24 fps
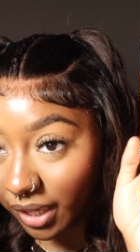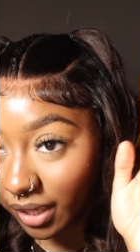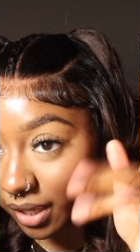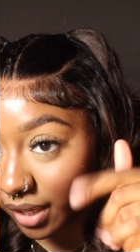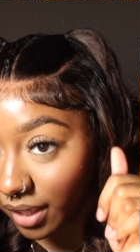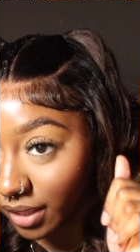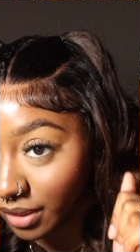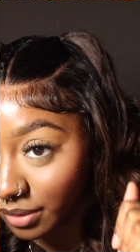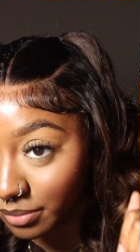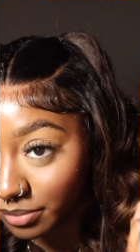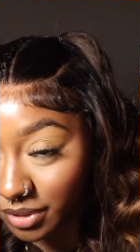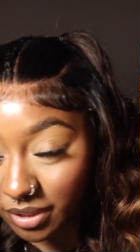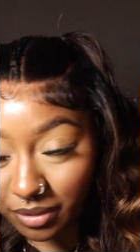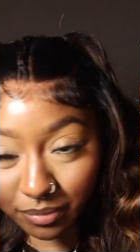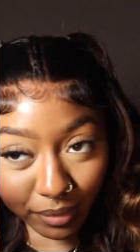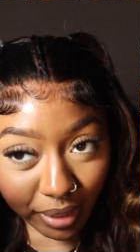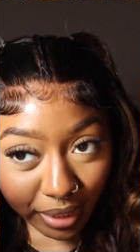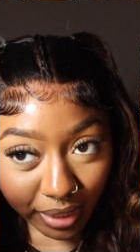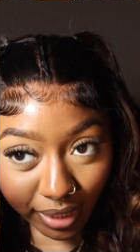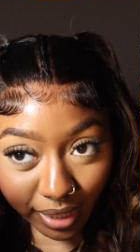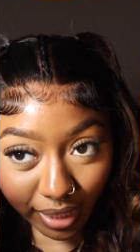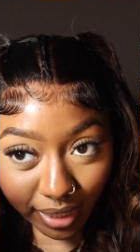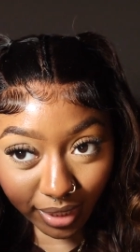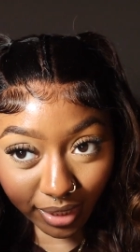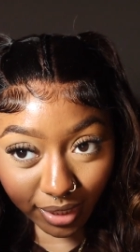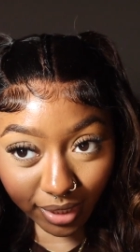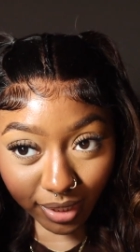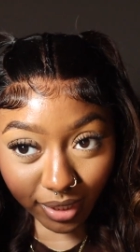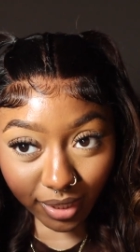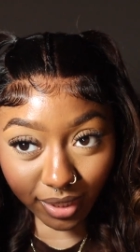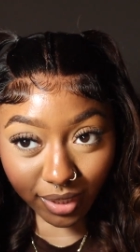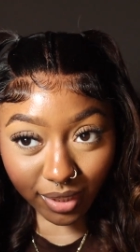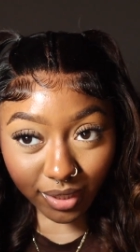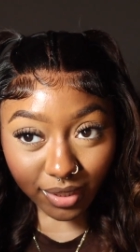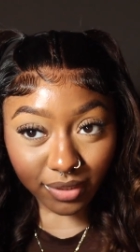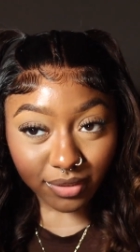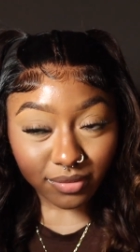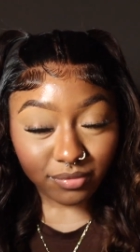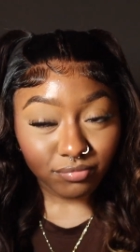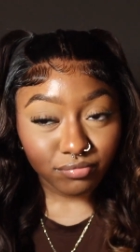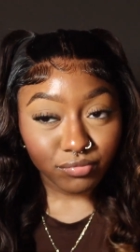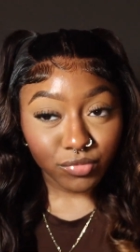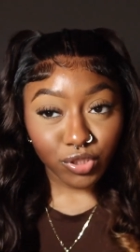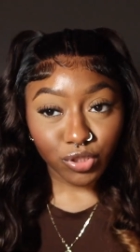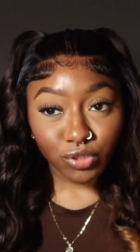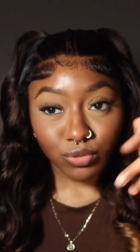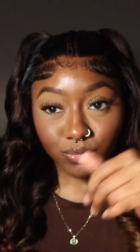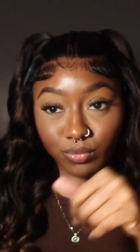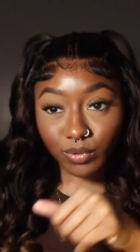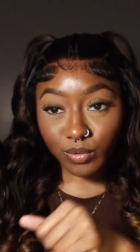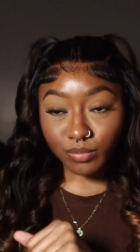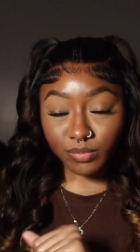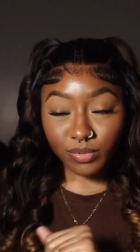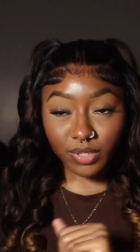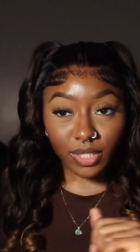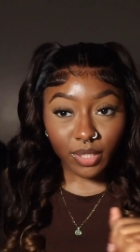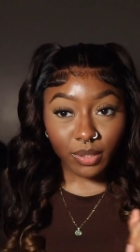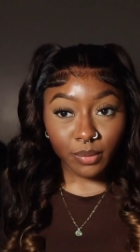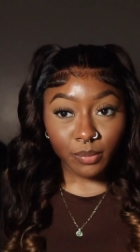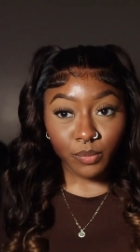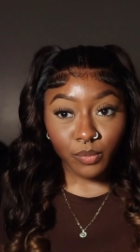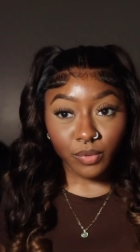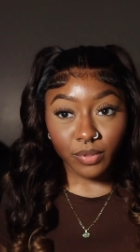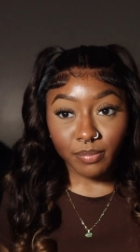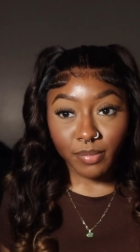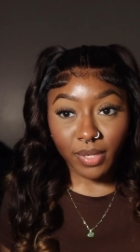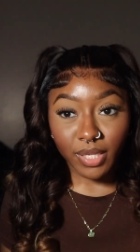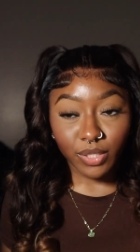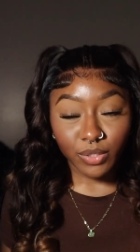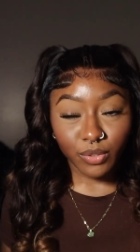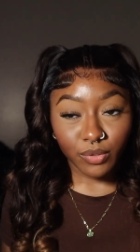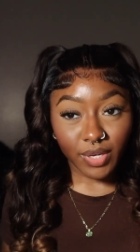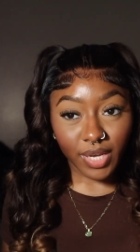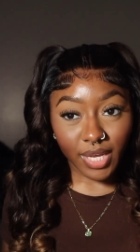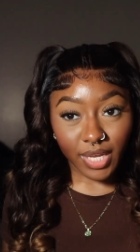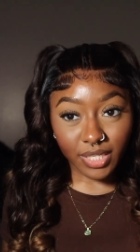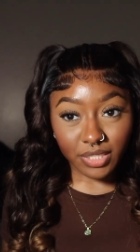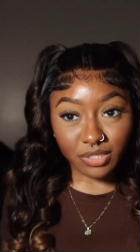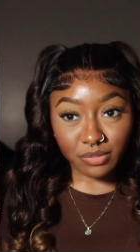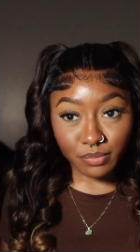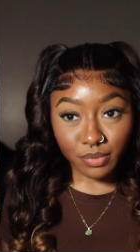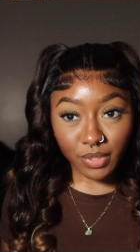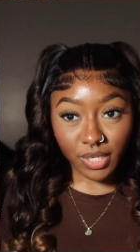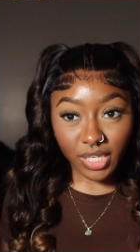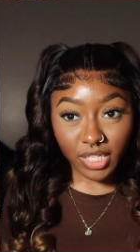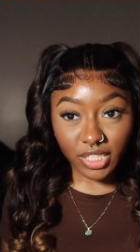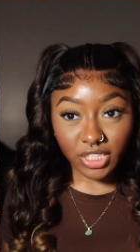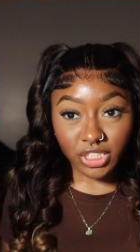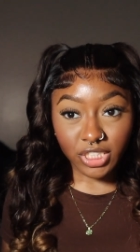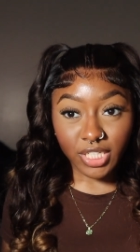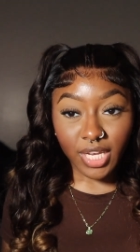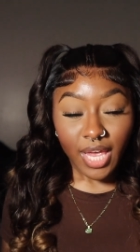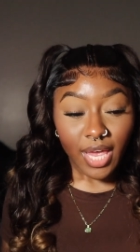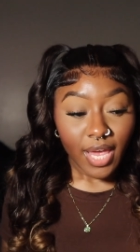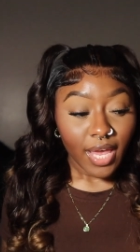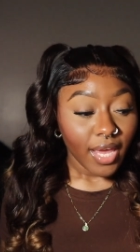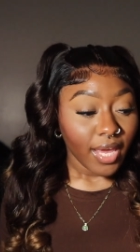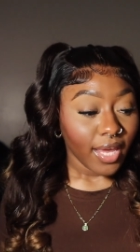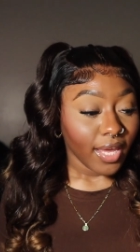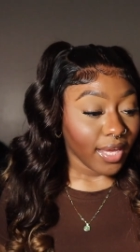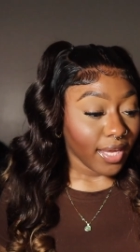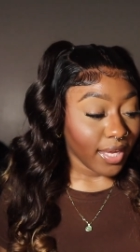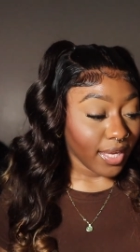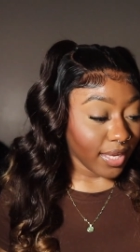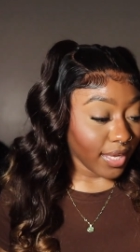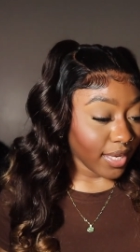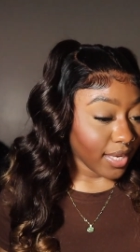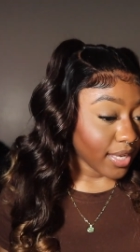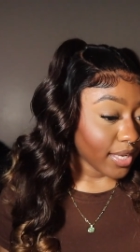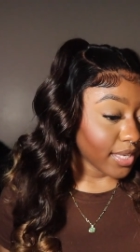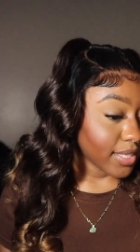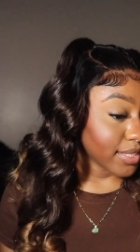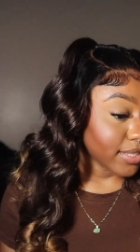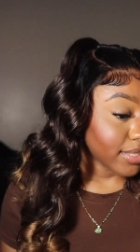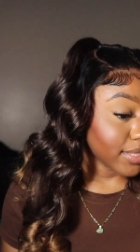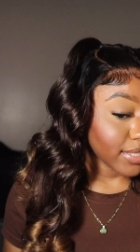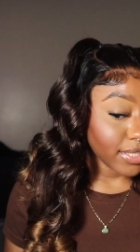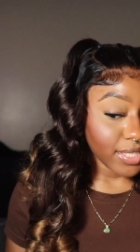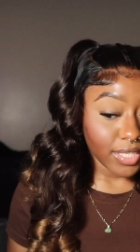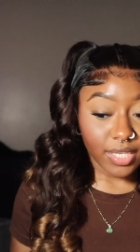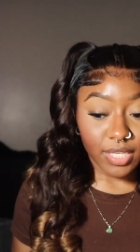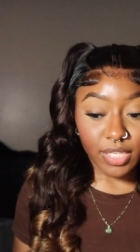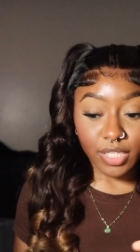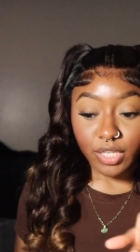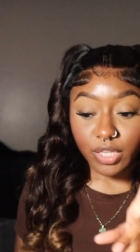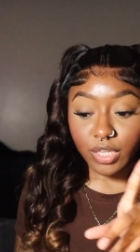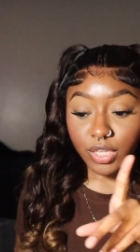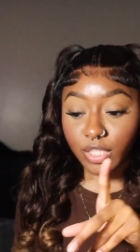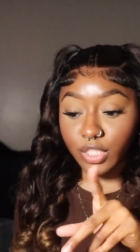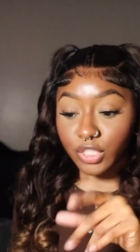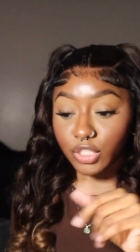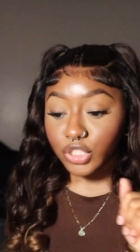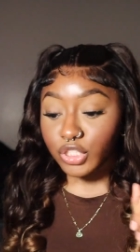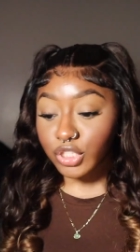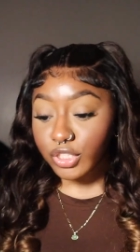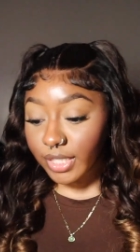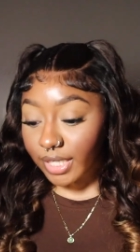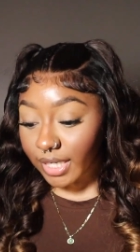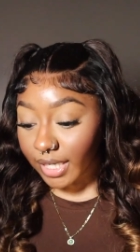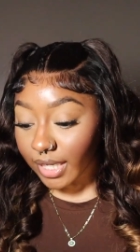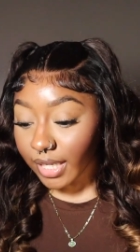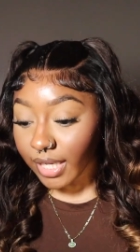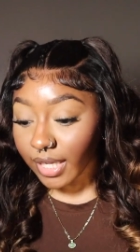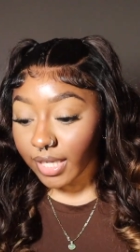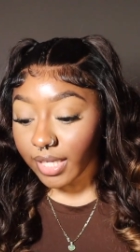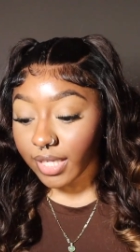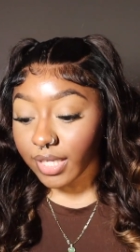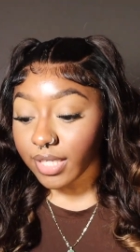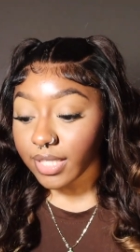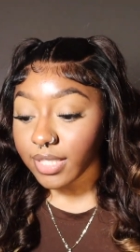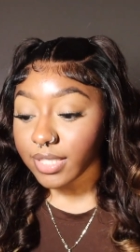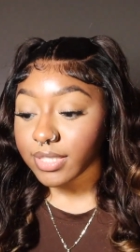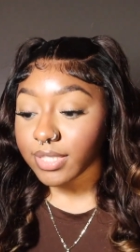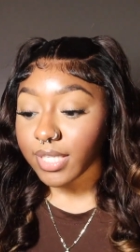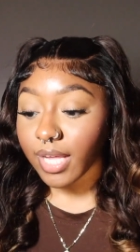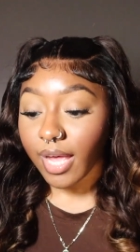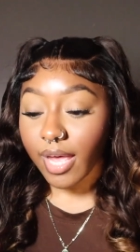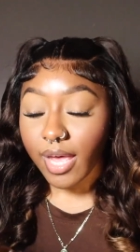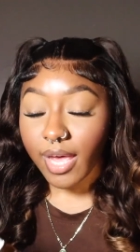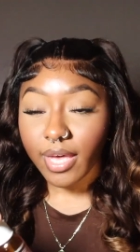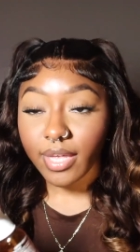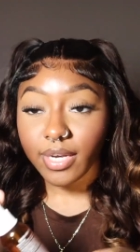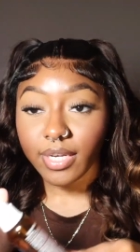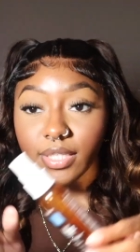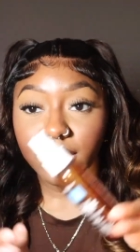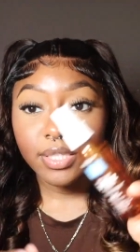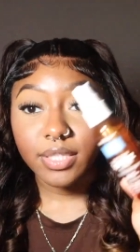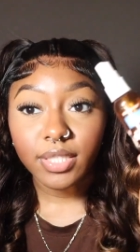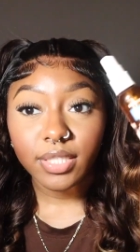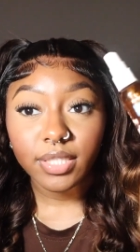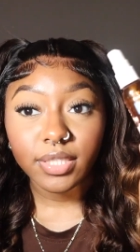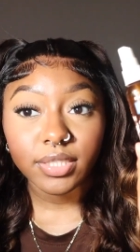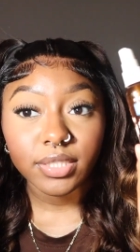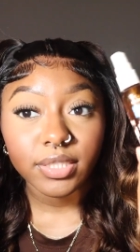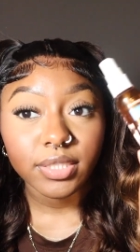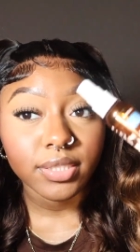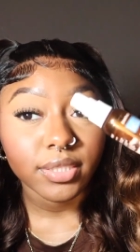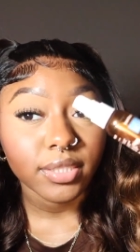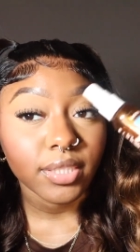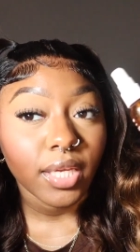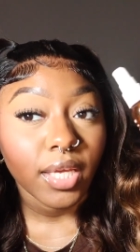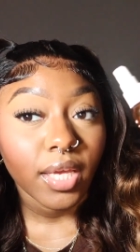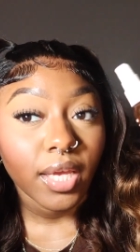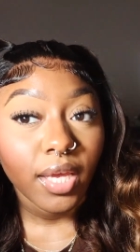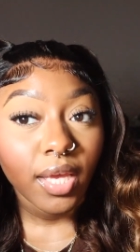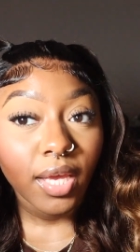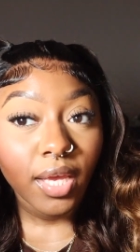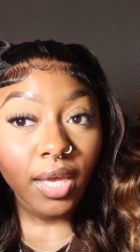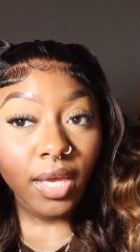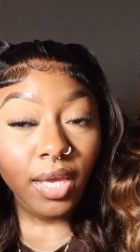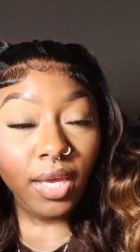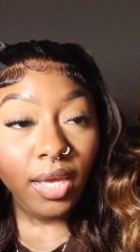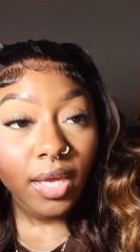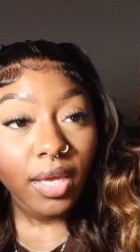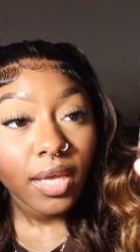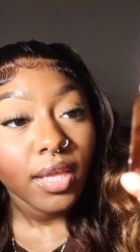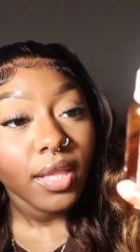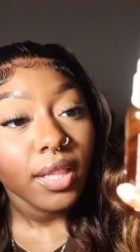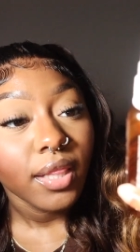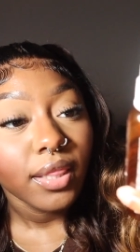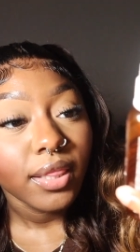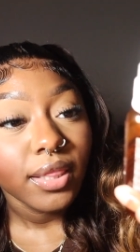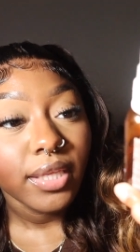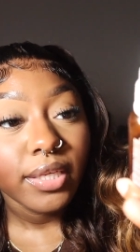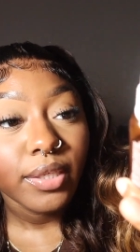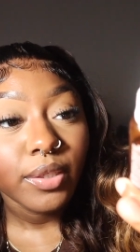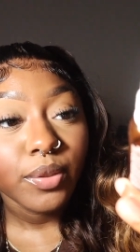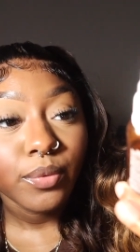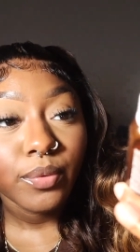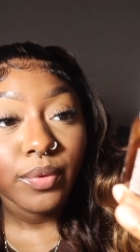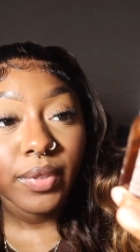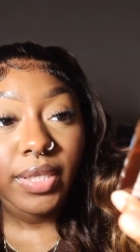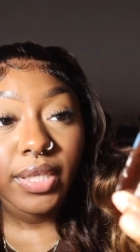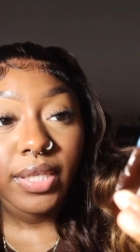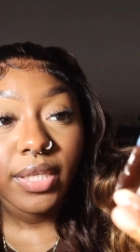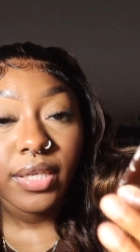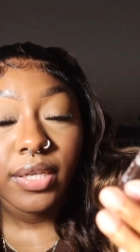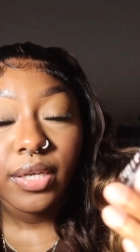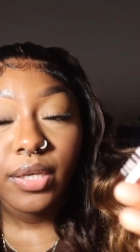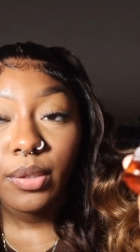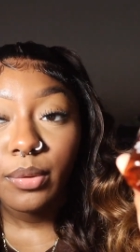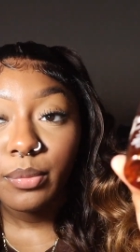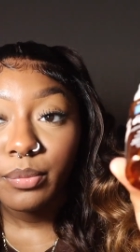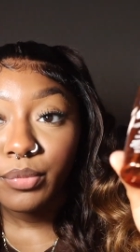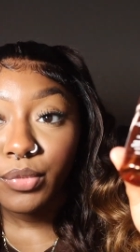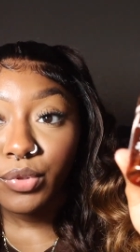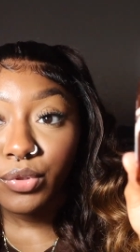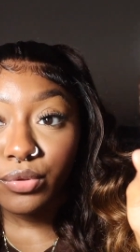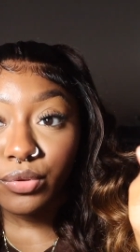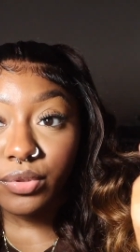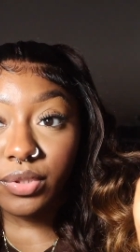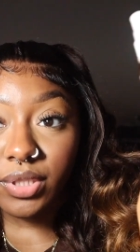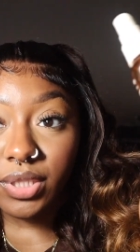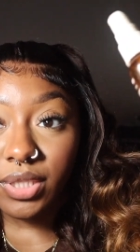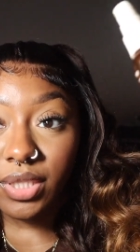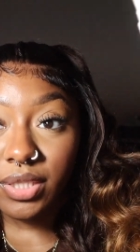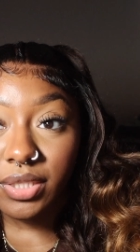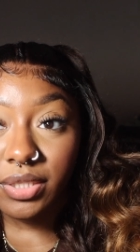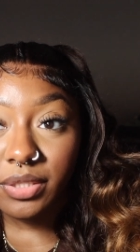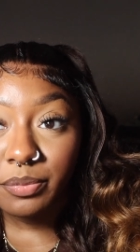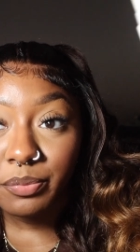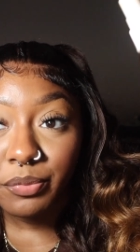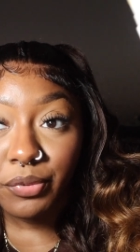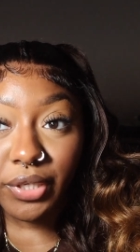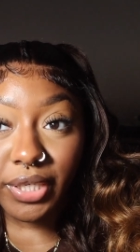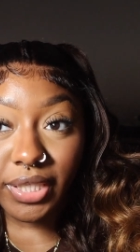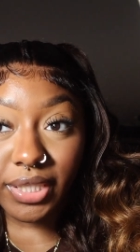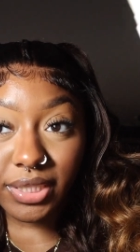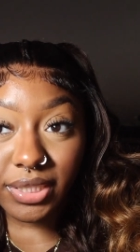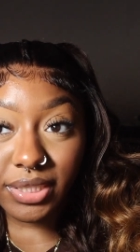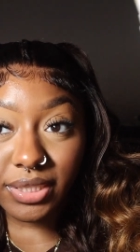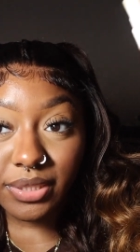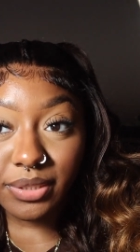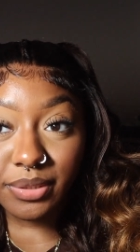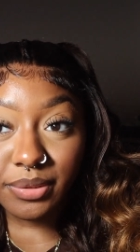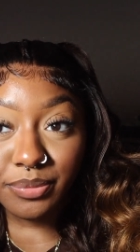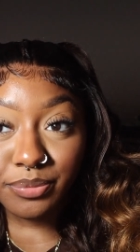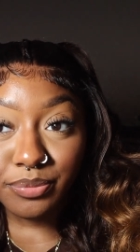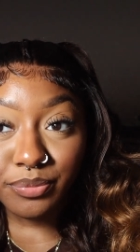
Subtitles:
cut them to my liking, swooped them with my little edge brush, and the trick is I added this liquid mousse spritz